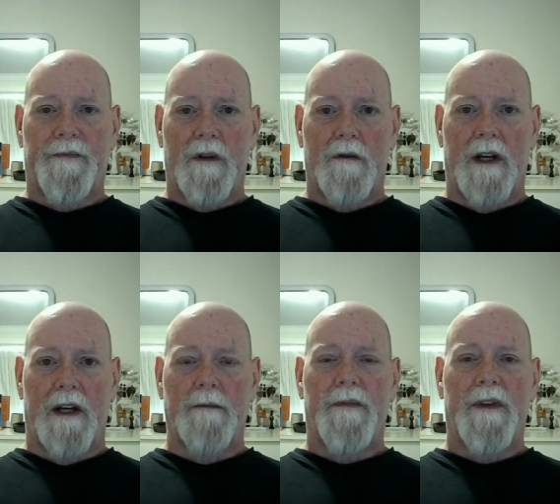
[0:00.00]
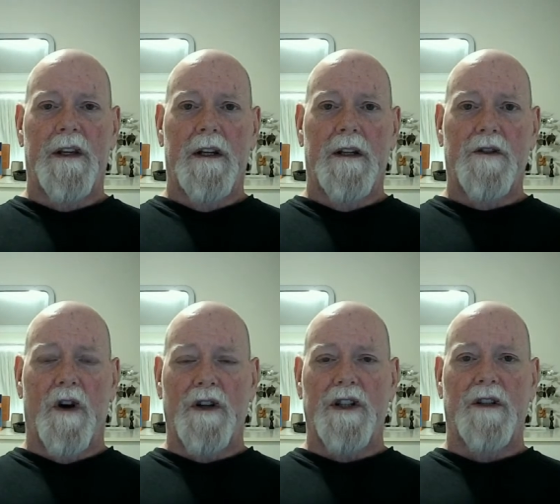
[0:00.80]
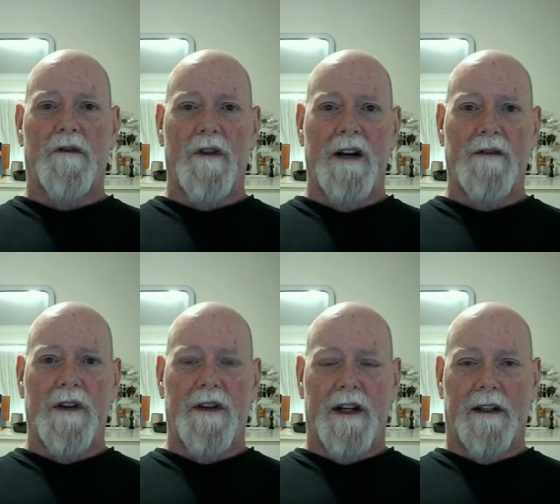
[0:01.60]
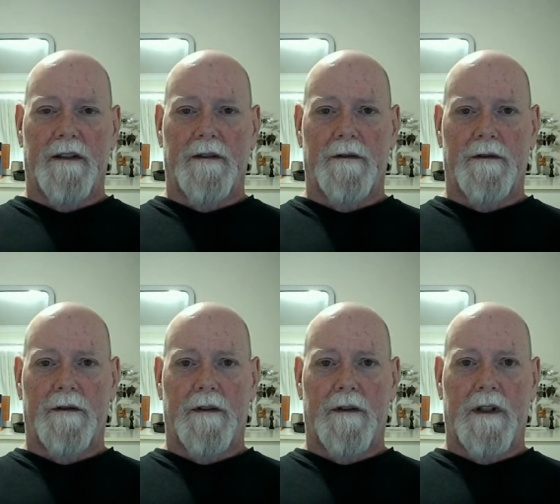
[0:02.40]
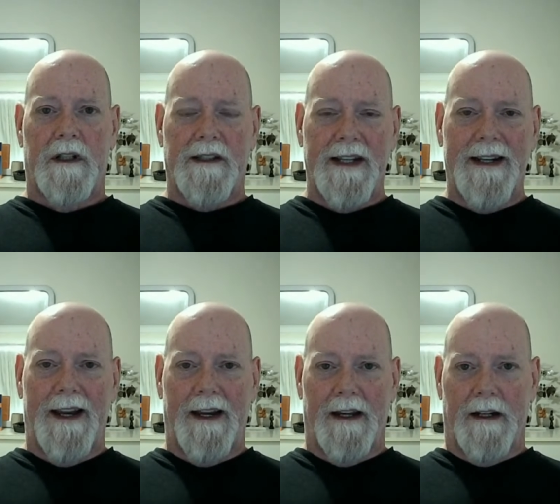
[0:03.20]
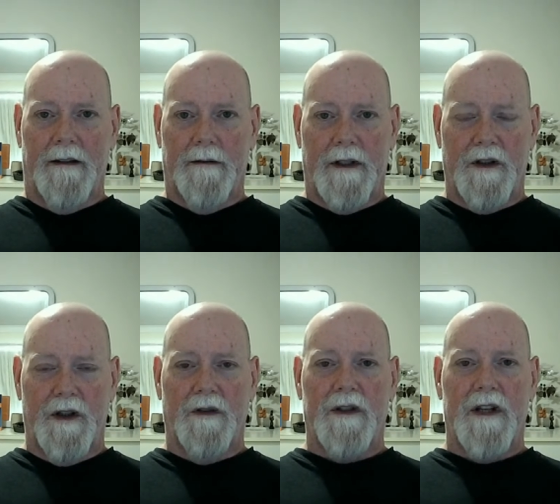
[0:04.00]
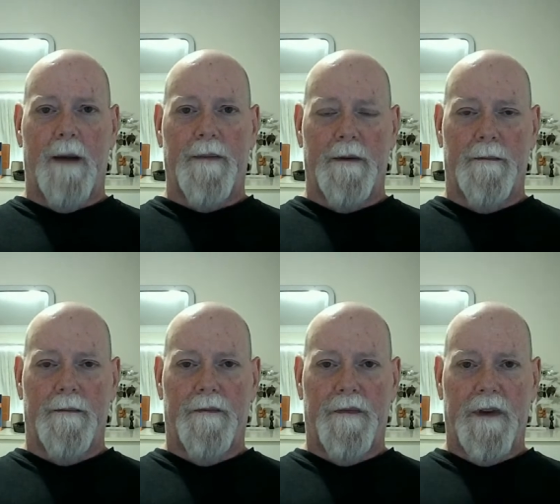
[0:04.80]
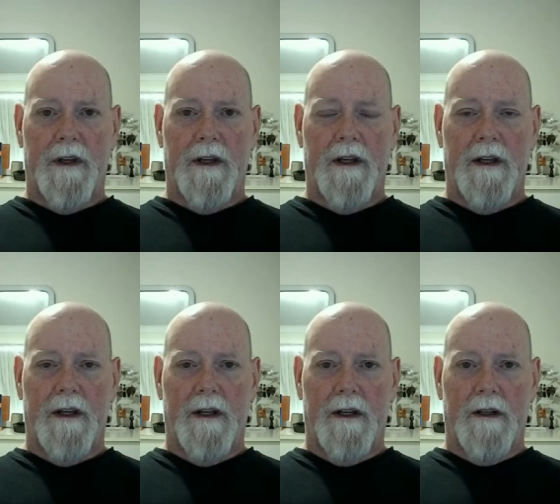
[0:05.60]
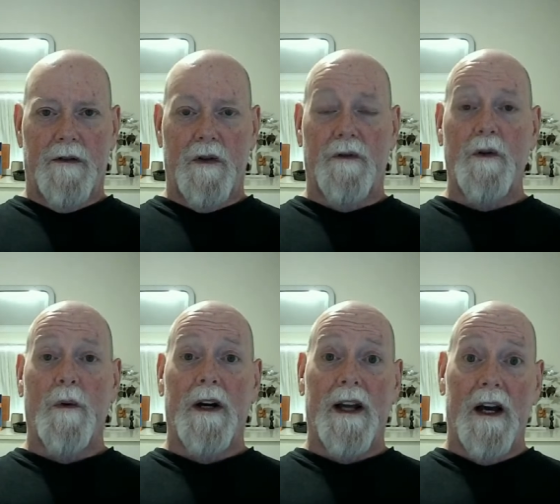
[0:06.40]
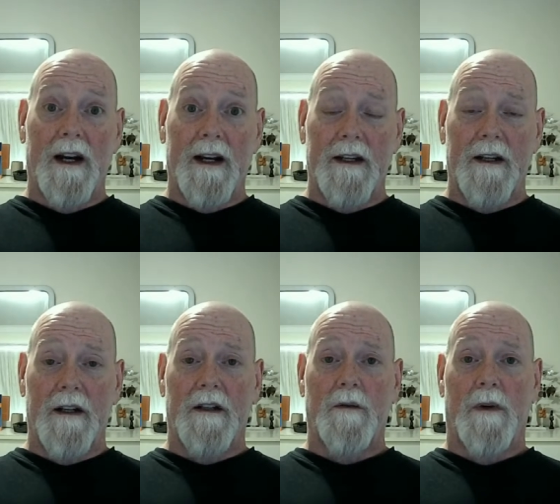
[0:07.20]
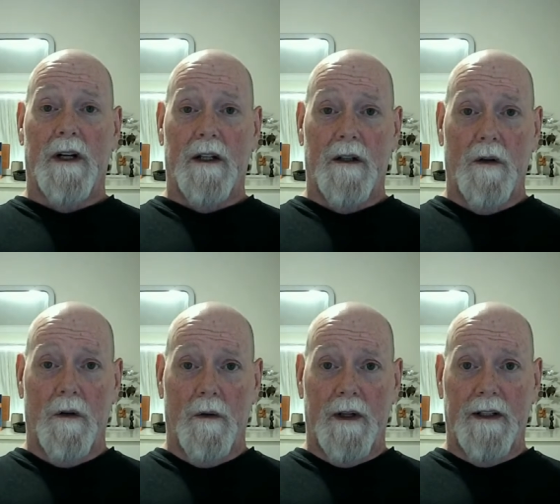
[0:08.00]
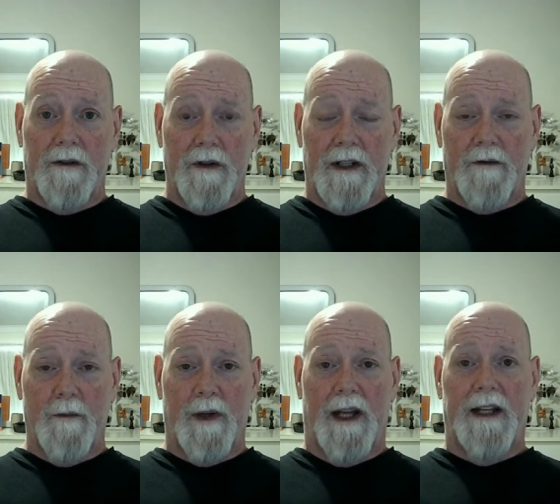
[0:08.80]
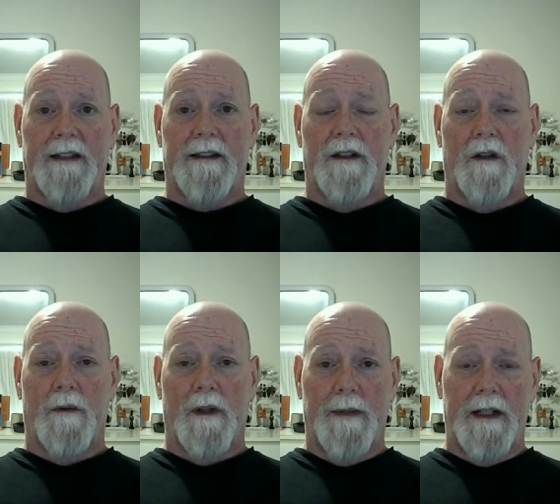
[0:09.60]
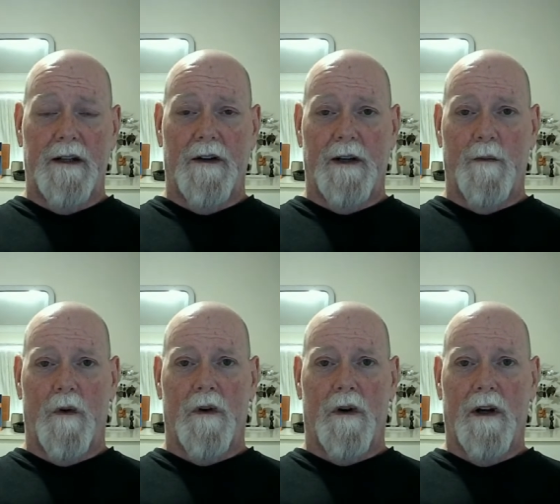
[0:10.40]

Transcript: Okay? Charging you for everything because they can, because you don't stop them. So if you want out of here, you want to go into a different place, you don't want to be here anymore,